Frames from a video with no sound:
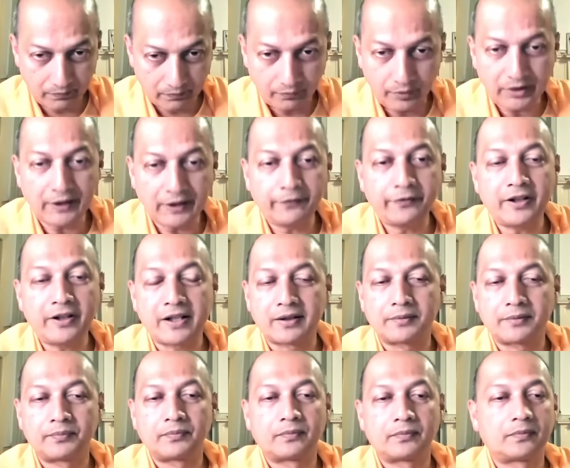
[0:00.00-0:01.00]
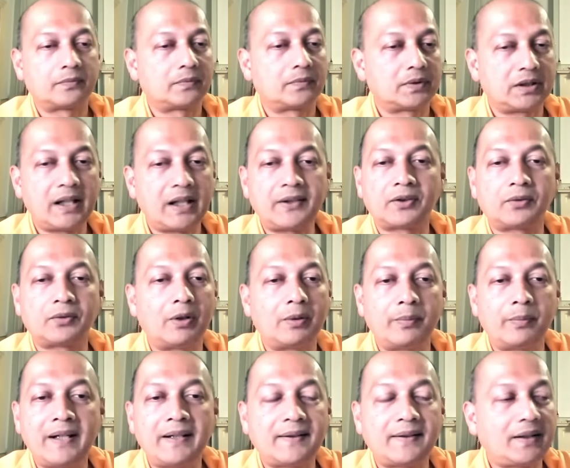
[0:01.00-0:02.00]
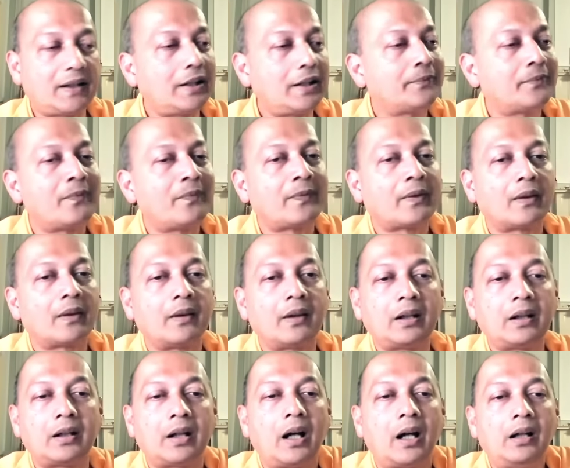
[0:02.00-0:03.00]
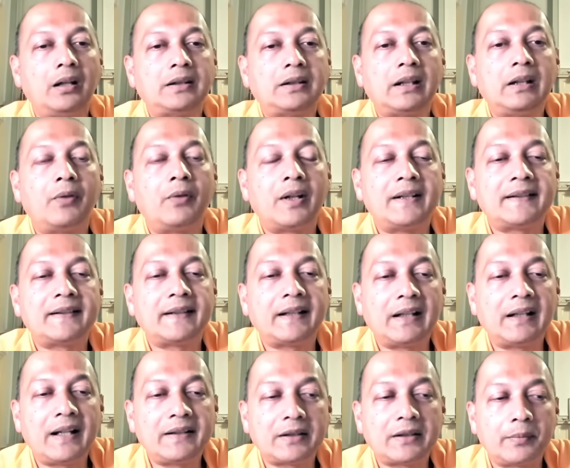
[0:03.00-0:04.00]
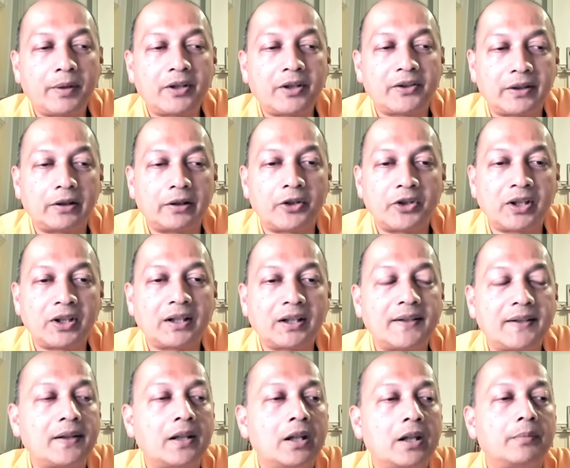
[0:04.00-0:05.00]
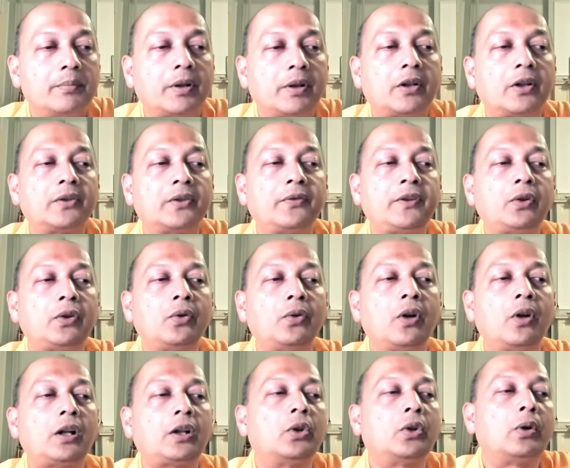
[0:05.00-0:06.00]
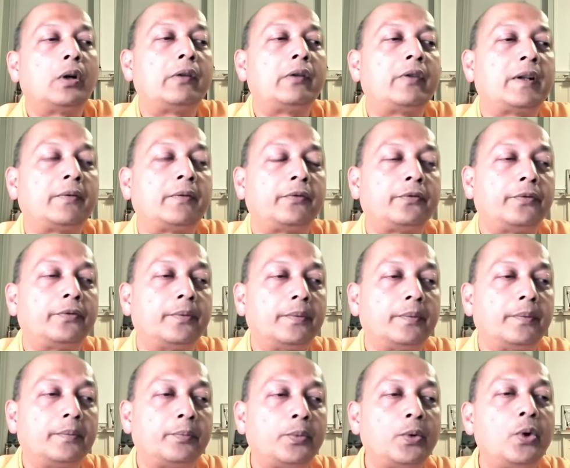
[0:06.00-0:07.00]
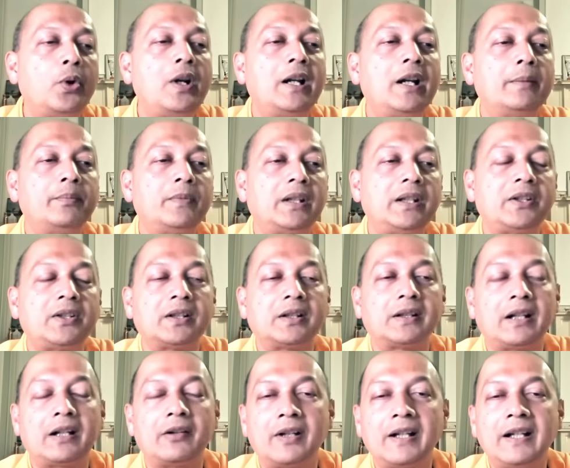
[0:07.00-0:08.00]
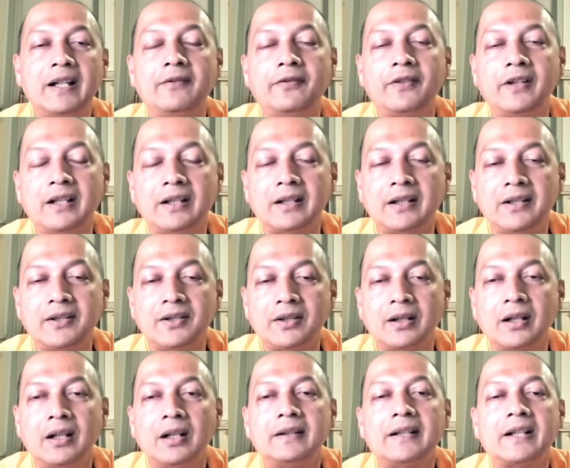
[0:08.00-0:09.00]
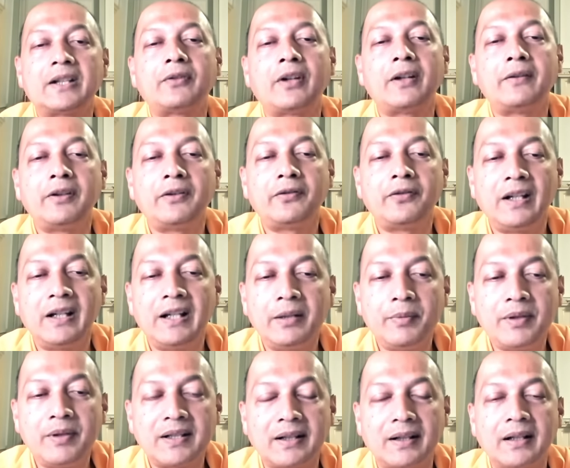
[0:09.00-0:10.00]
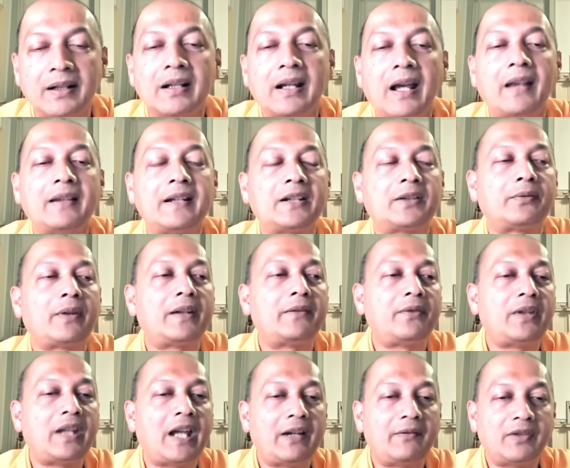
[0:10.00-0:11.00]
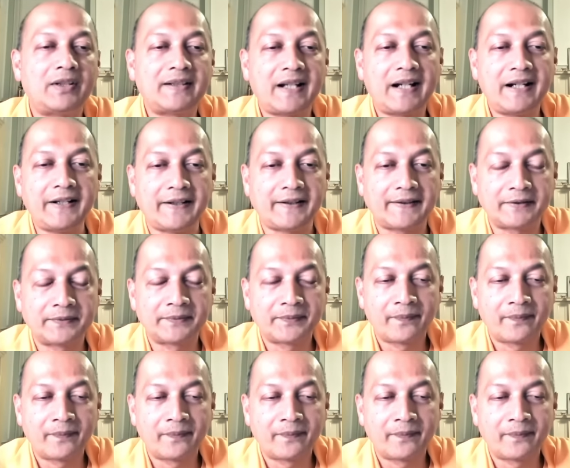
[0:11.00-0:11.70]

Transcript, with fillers: with effort. Yes, one might say that until one is enlightened, because the logic is, because we do not know our Purnam nature, our infinite nature, that's why we feel limited, and that's why we have desires.